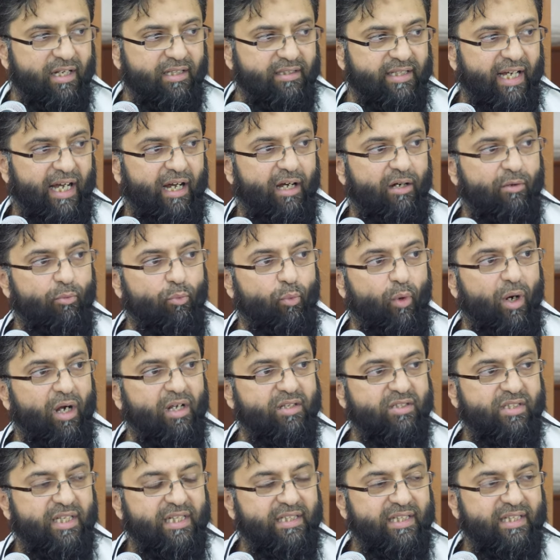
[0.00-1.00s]
that
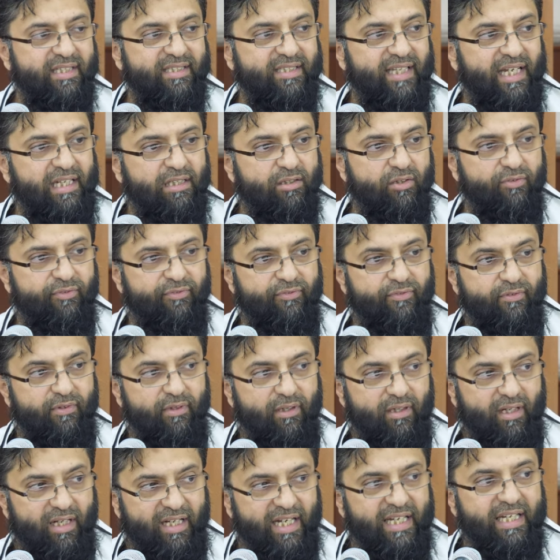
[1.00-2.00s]
whilst in the state of
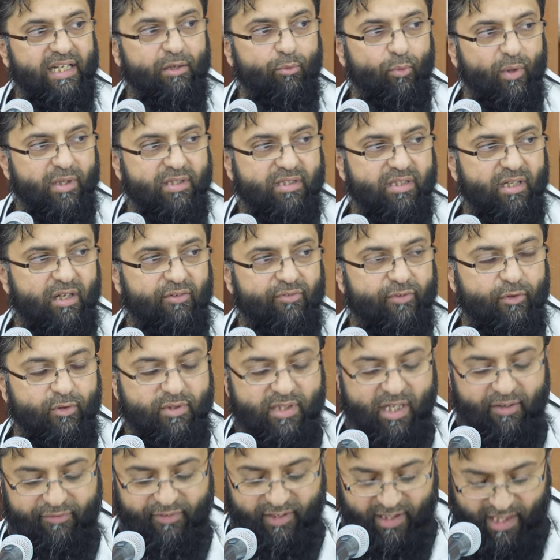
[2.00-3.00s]
cleaning oneself or
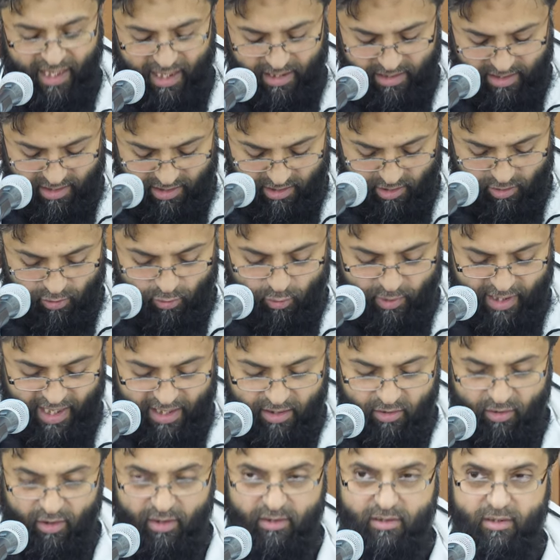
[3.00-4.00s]
defecating, you
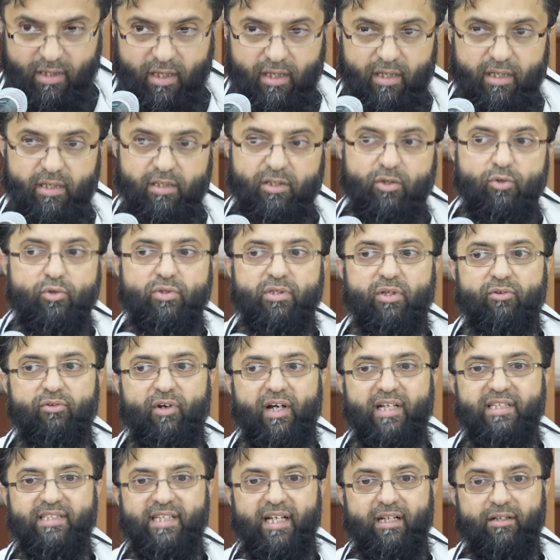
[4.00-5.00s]
cannot use the
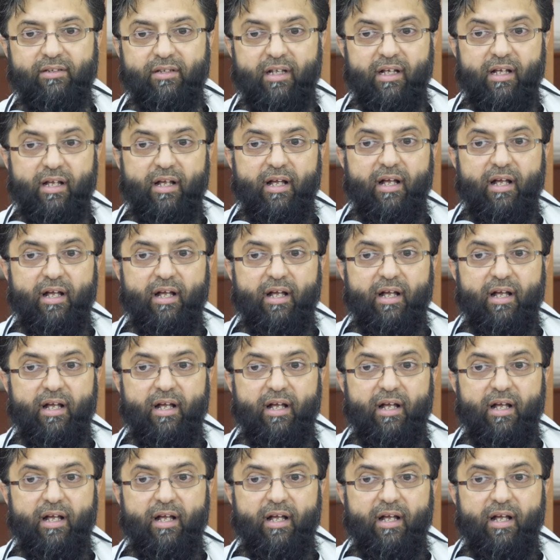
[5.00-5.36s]
right hand.